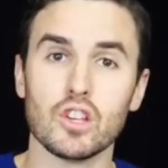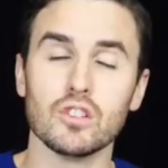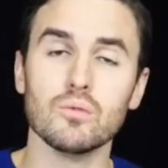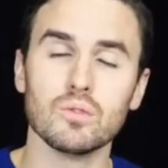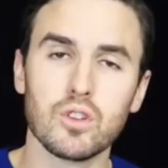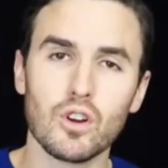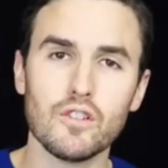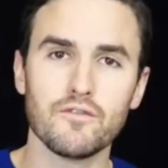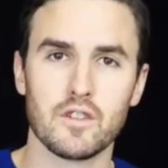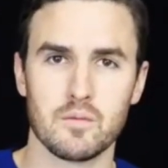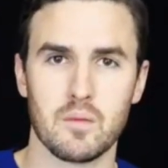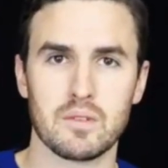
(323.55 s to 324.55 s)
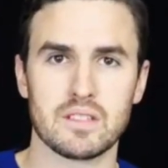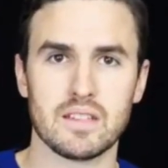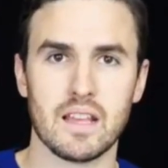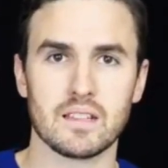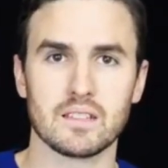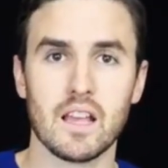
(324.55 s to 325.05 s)
You learn from your
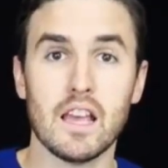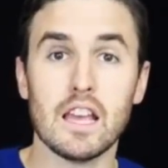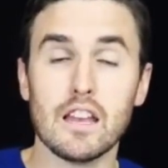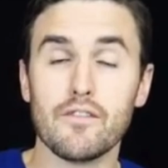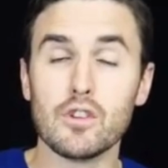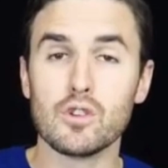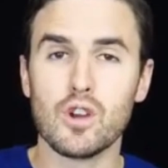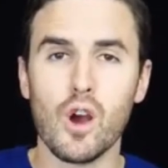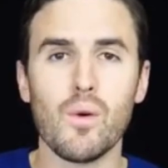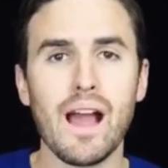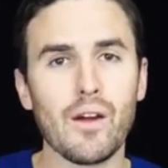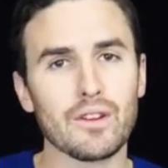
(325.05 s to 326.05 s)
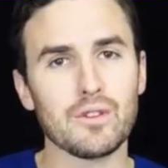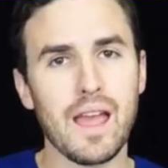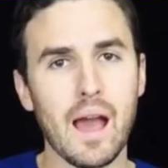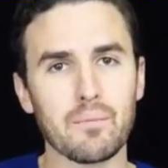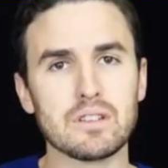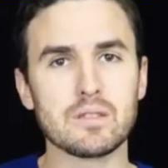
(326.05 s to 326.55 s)
mistakes. And if you go out and you
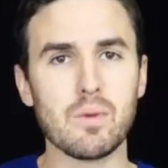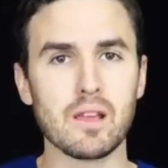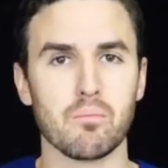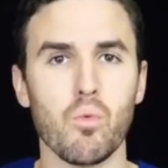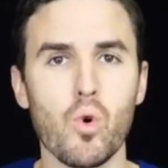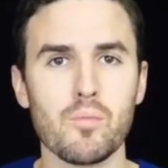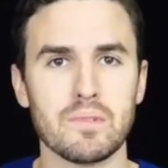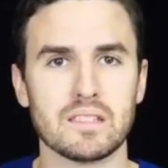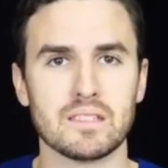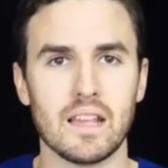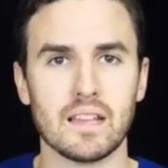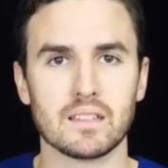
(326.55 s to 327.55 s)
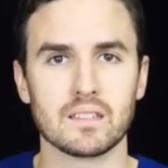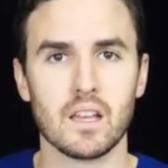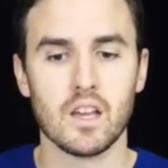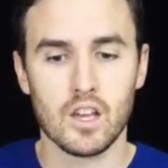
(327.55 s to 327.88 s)
happen to make more mistakes,